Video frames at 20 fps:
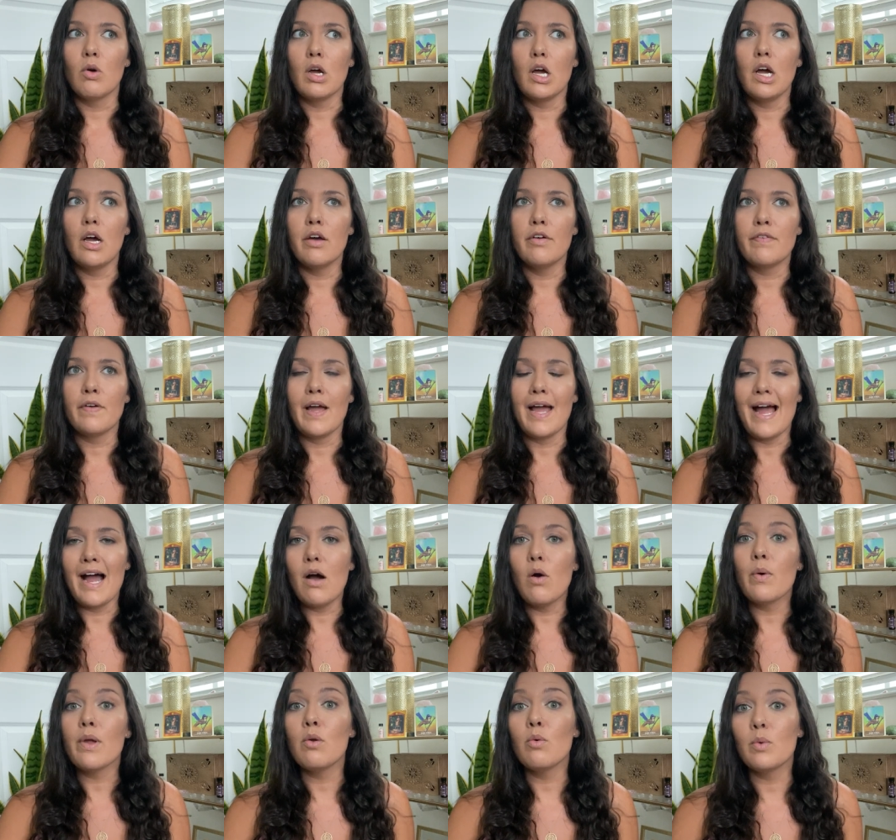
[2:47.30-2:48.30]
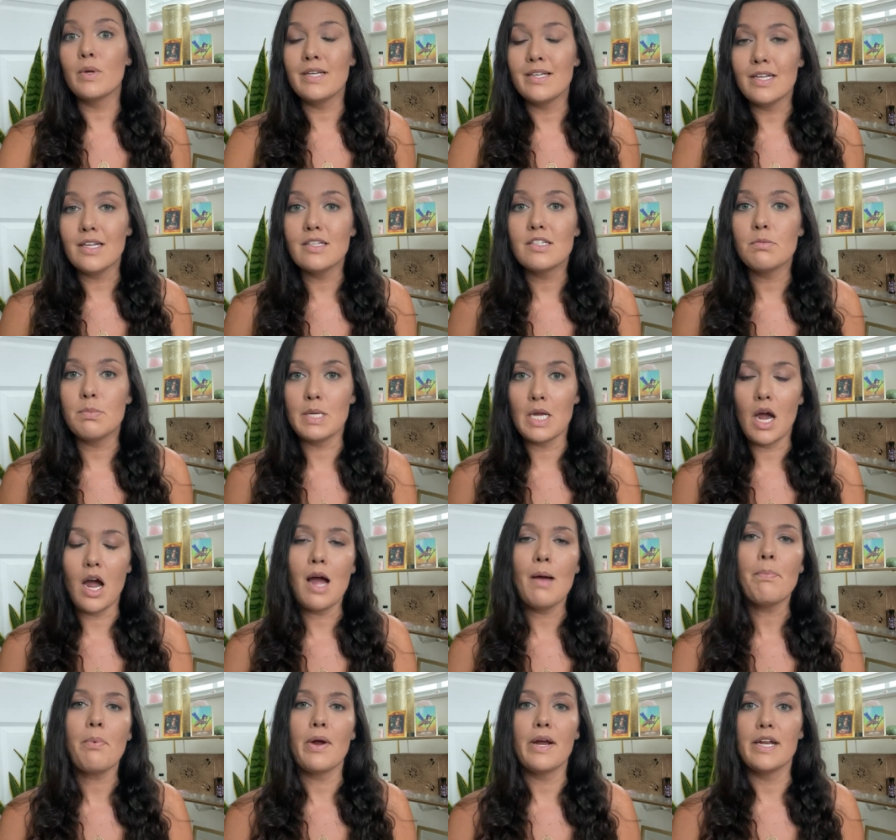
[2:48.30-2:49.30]
of how we would need to be
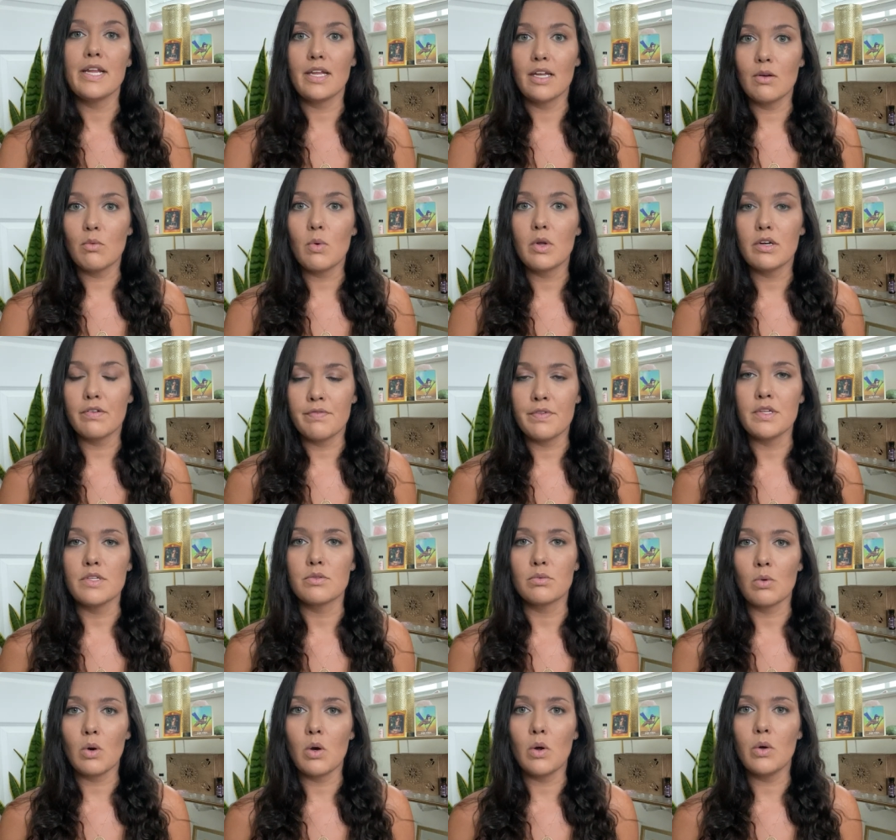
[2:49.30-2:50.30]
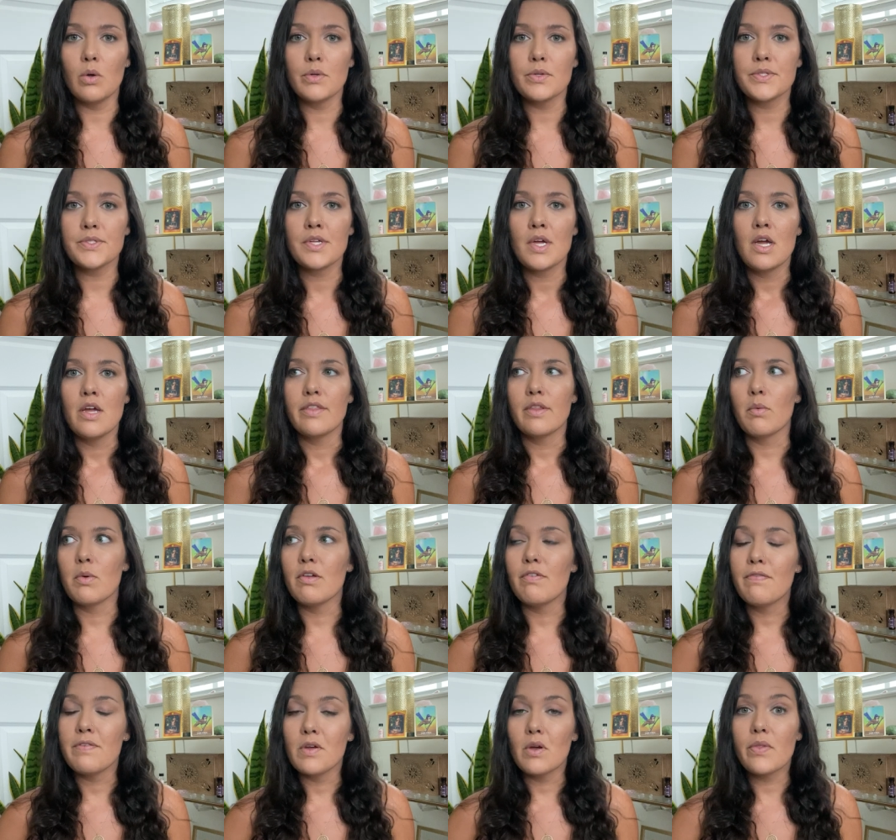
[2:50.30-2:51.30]
operating in one of these roles that we
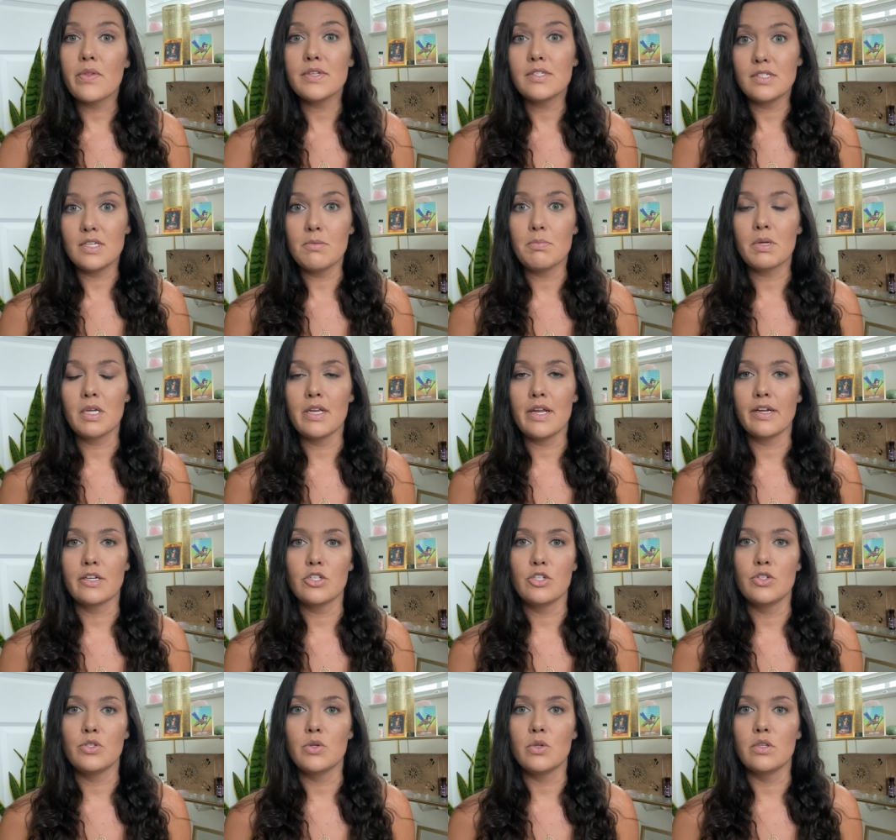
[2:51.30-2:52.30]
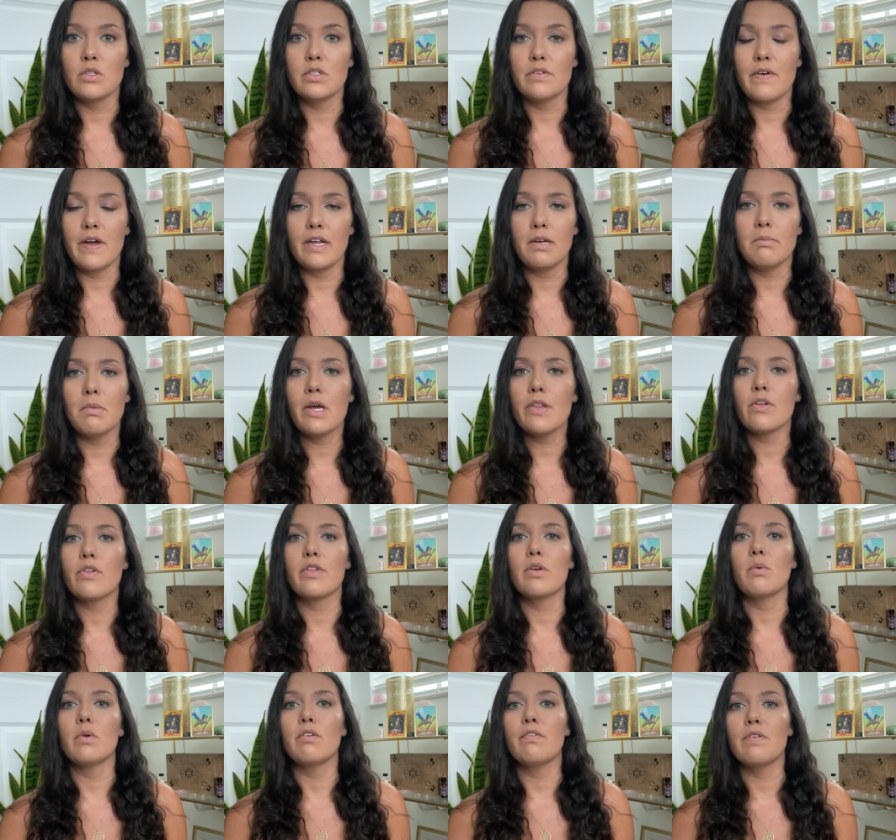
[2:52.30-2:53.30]
feel this deep connection to the divine mother
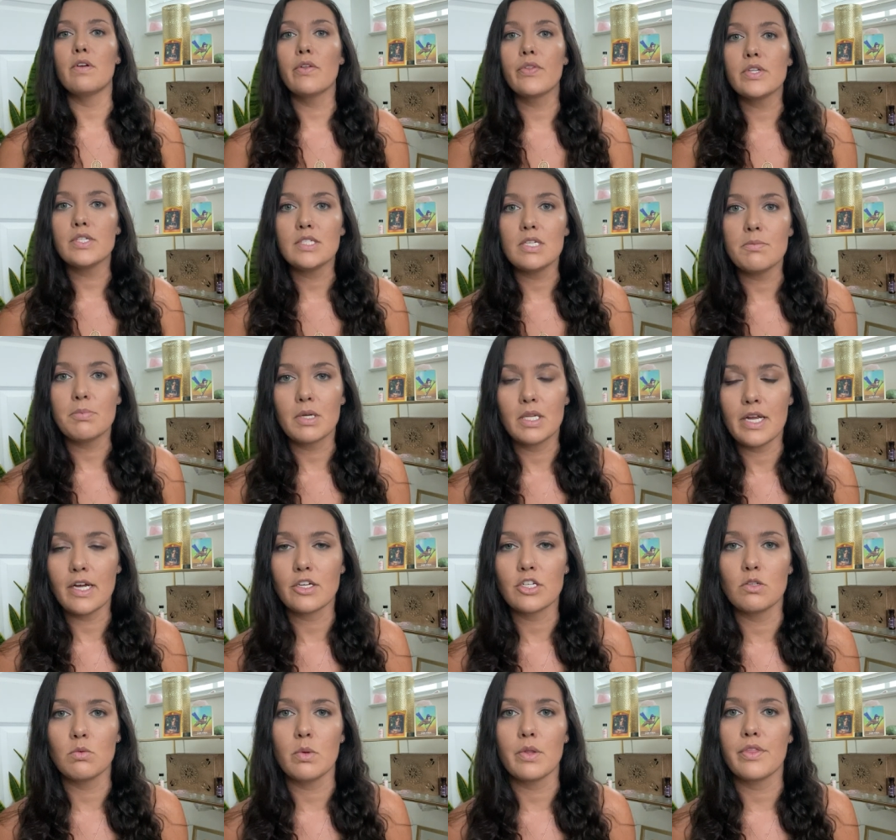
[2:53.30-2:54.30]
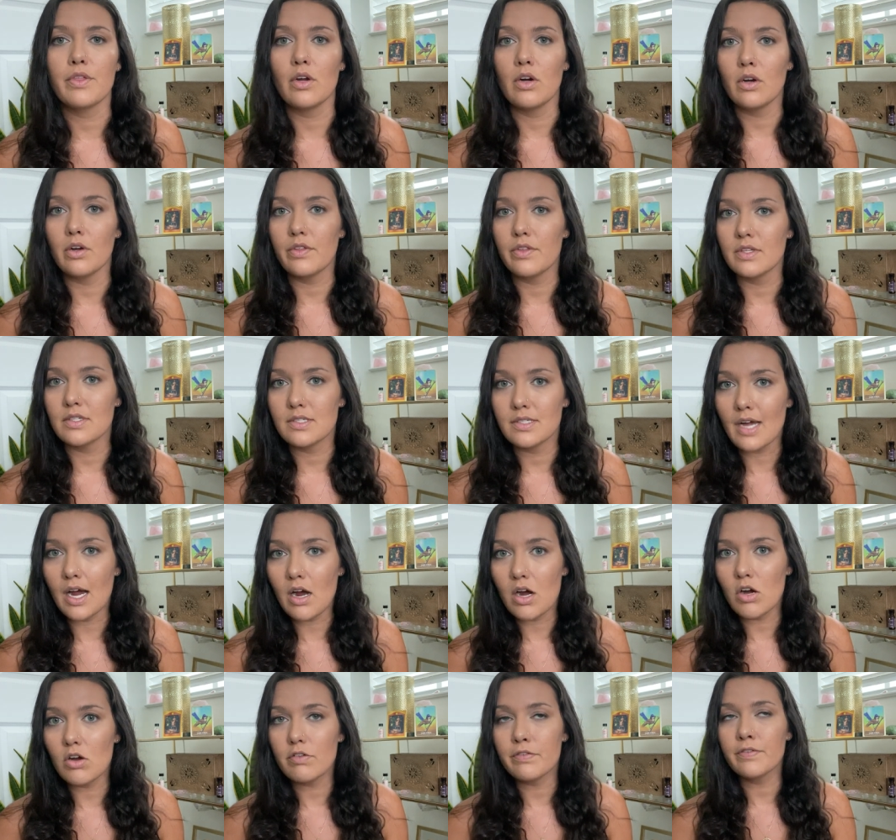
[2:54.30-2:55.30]
that we feel this deep connection with the earth
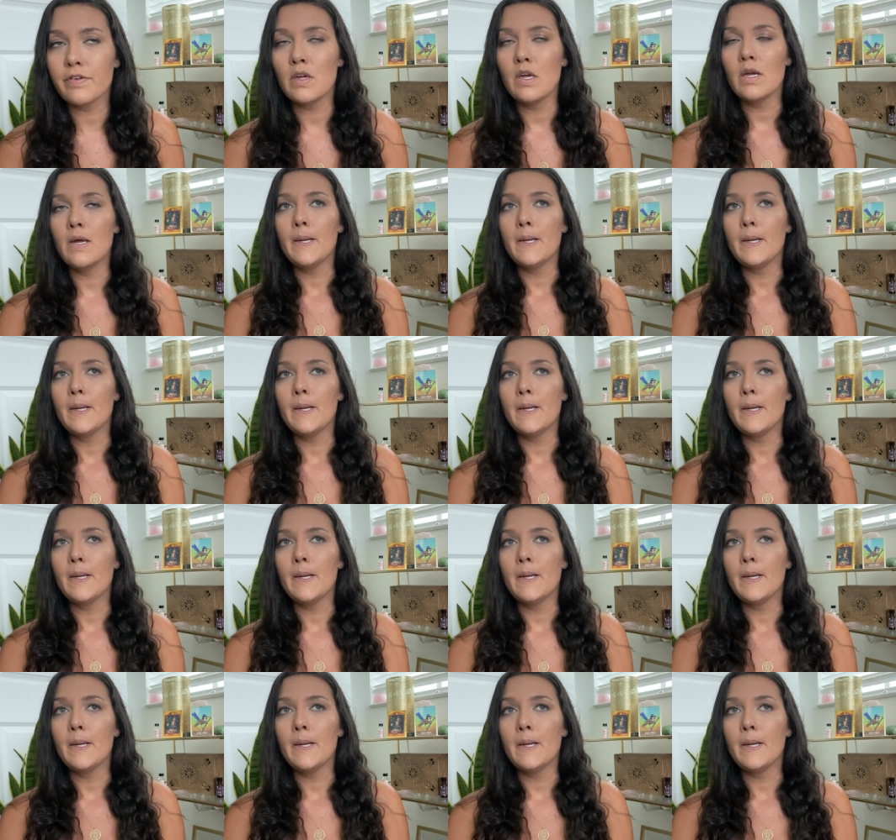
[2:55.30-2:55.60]
itself